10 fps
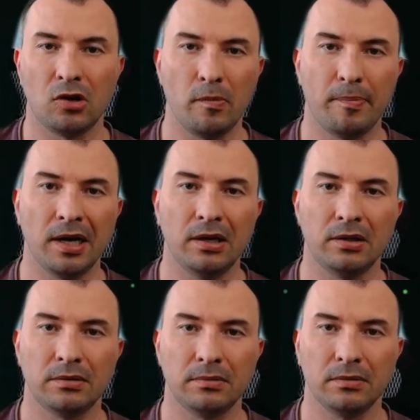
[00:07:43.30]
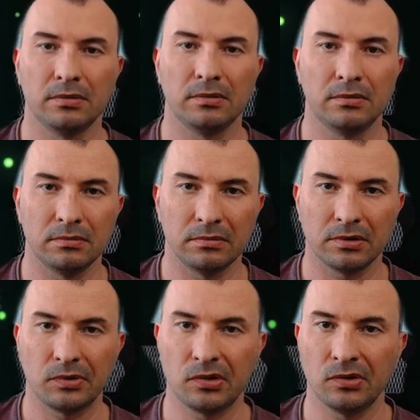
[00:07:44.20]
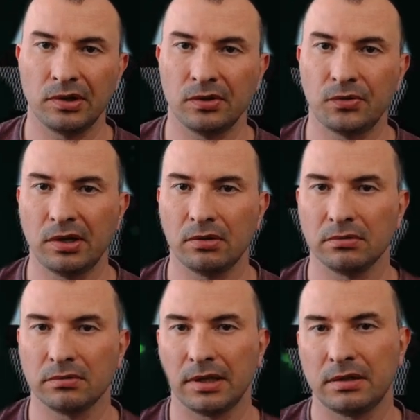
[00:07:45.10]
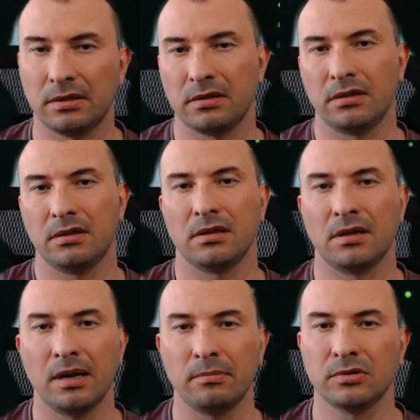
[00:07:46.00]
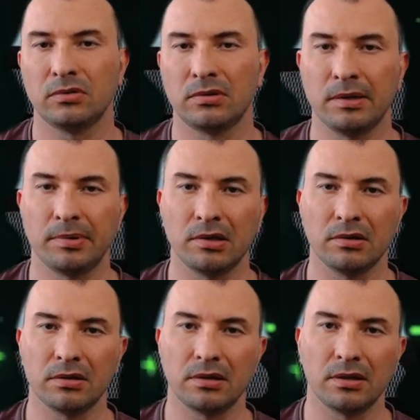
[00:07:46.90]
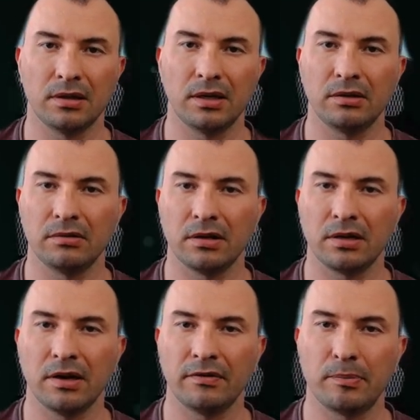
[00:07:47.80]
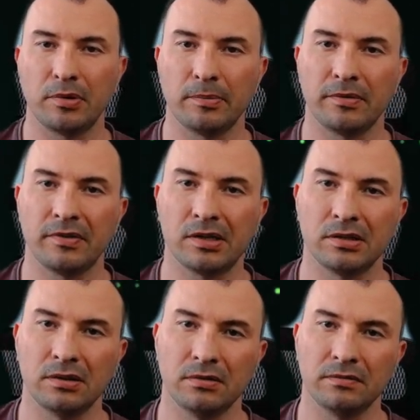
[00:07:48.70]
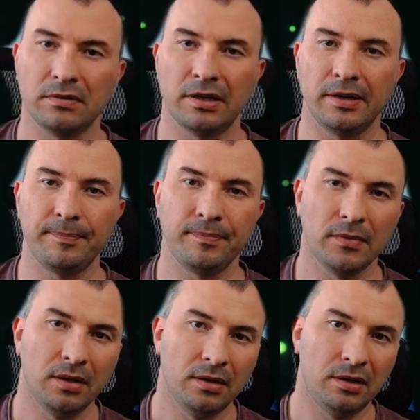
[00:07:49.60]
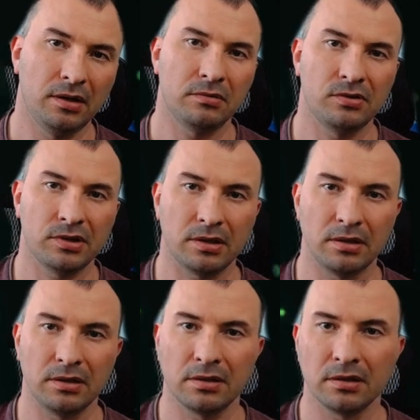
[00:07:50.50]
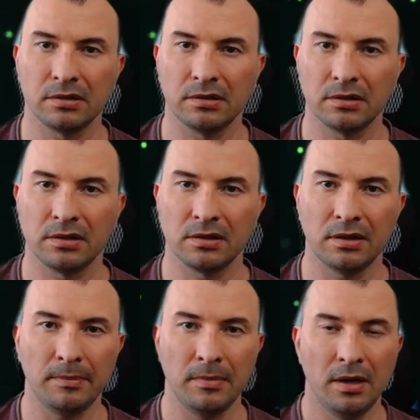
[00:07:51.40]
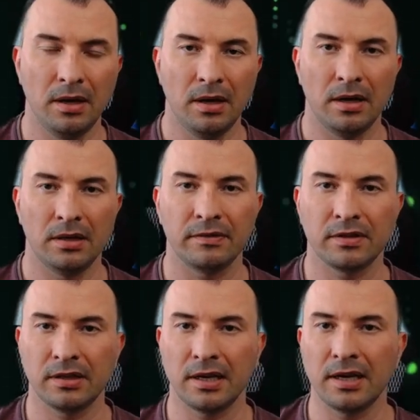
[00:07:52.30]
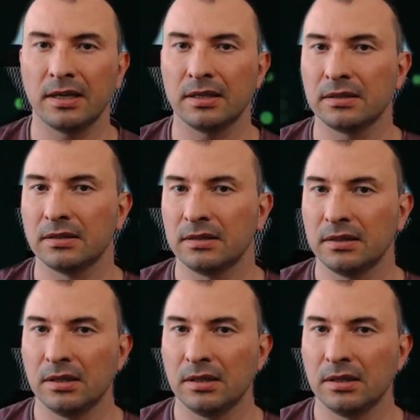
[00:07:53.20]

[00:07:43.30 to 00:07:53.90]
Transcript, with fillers: Copilot uh, was returning the result that is, is unable to run because I do not have a proper version of the Node.js installed in the system. And after that,